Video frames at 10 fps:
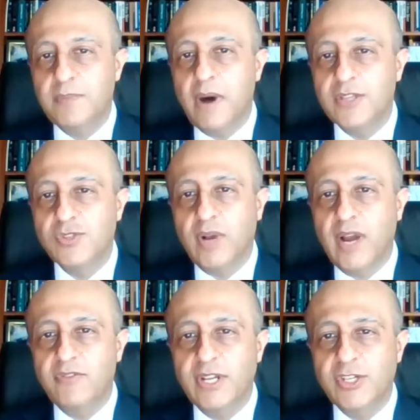masks or
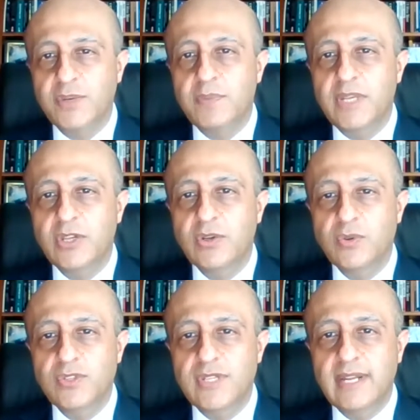covering should be
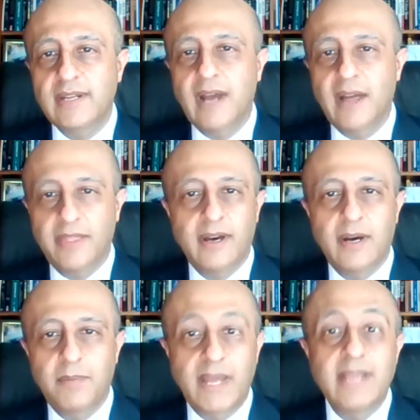used in
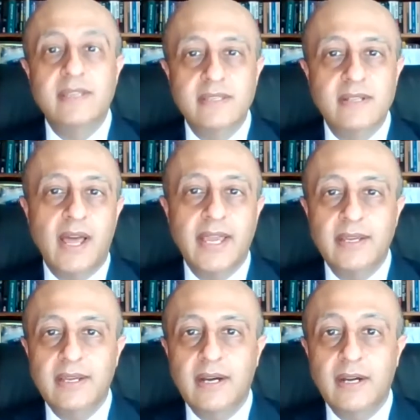other places like
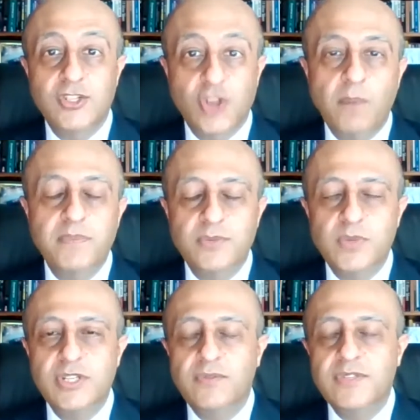uh, shops,
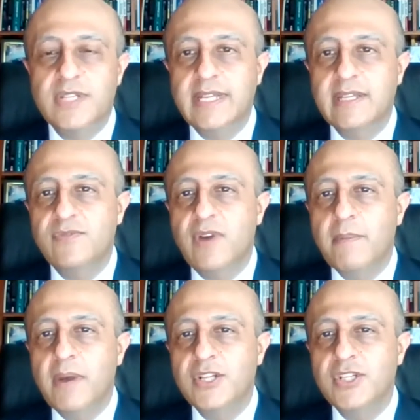which obviously is
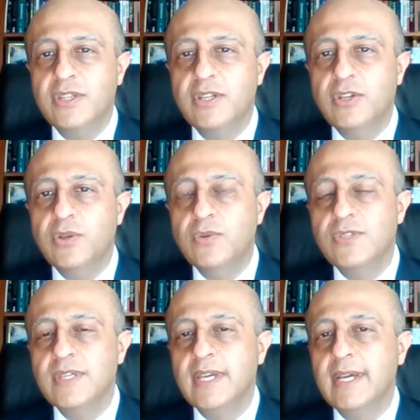very much in the
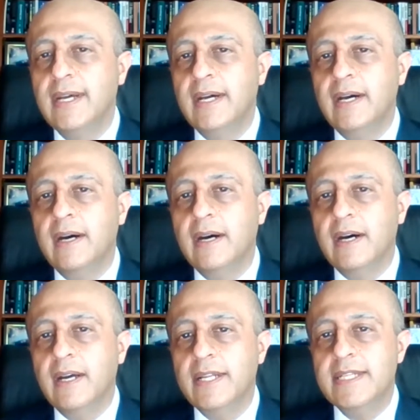news
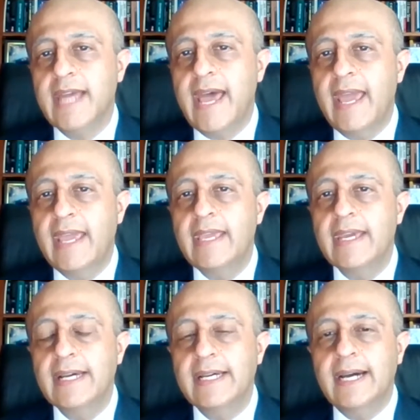uh, today.
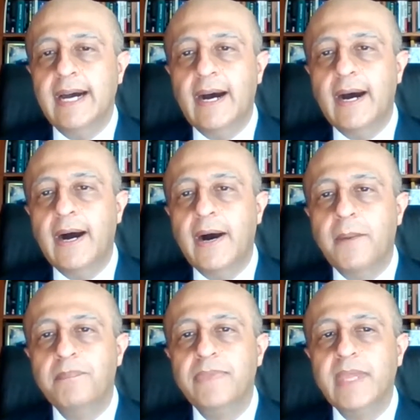
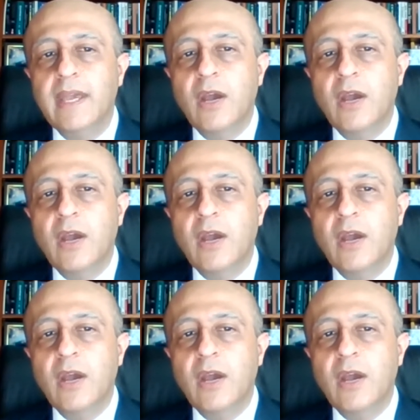Um,